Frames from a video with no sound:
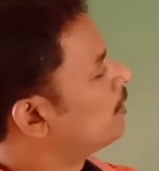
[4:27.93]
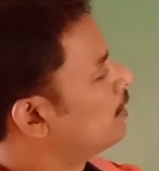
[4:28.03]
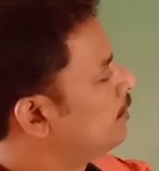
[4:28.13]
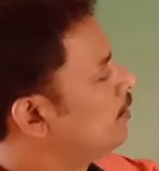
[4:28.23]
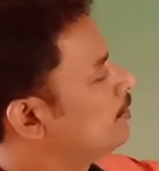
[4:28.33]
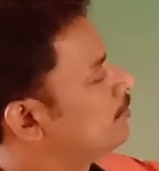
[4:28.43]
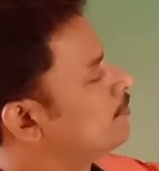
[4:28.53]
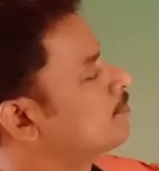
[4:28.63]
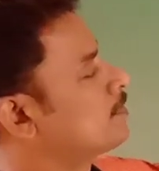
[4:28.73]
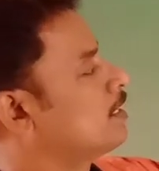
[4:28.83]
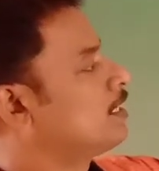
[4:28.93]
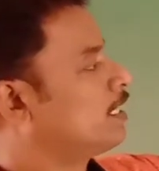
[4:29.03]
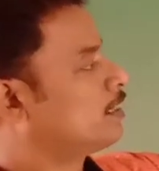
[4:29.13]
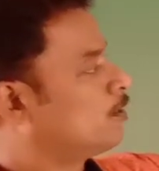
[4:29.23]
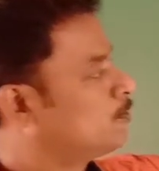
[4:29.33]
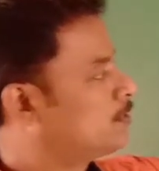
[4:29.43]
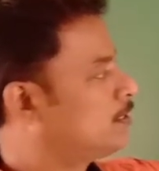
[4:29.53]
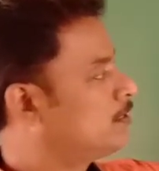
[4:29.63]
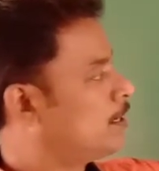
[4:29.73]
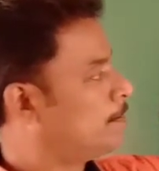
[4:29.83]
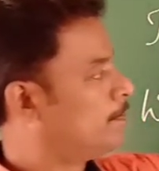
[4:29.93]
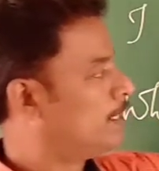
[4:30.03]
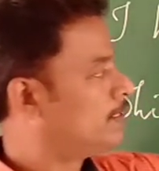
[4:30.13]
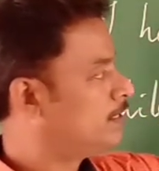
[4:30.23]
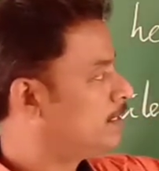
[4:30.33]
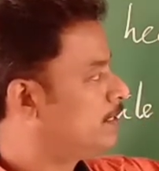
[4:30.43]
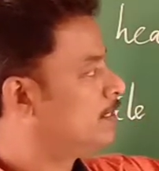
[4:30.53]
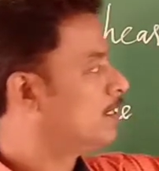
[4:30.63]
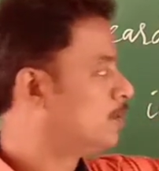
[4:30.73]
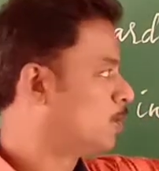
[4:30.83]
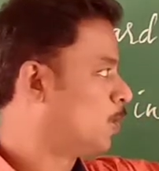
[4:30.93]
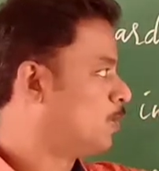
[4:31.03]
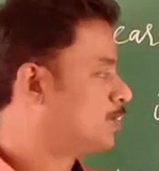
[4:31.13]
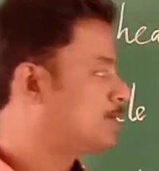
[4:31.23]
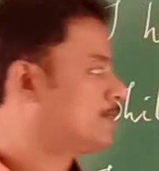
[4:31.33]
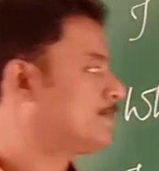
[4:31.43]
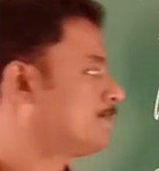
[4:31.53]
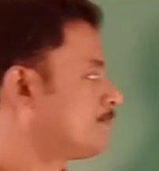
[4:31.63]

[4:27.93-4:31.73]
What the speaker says: I heard 1,000 blended notes